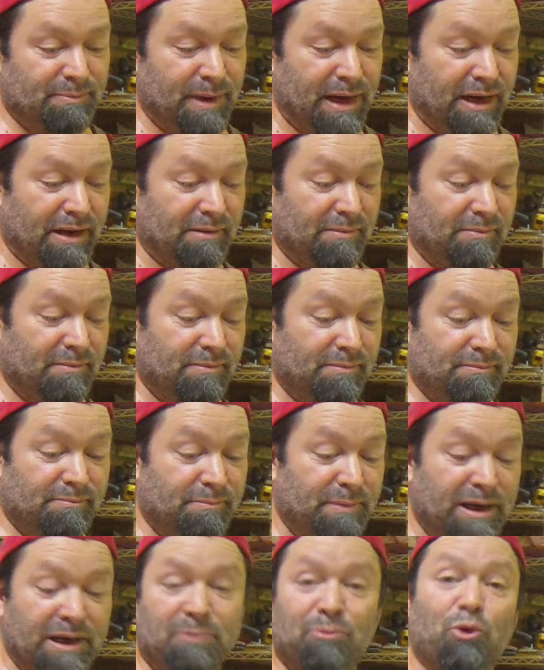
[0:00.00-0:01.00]
make
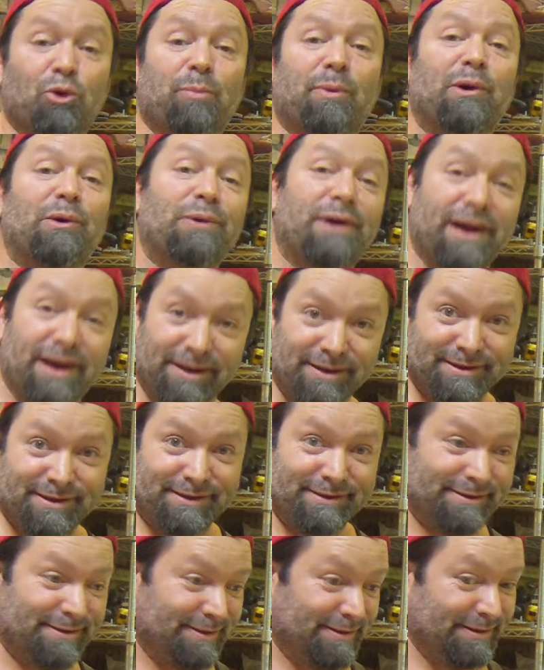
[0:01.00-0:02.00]
many more boneheads.
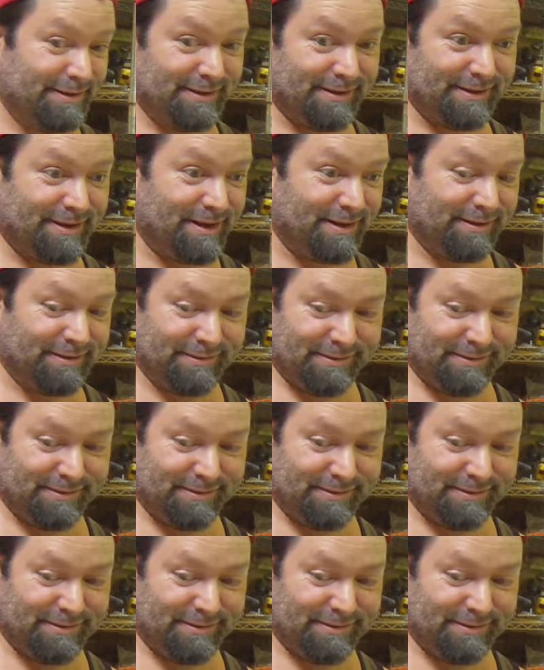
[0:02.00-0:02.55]
So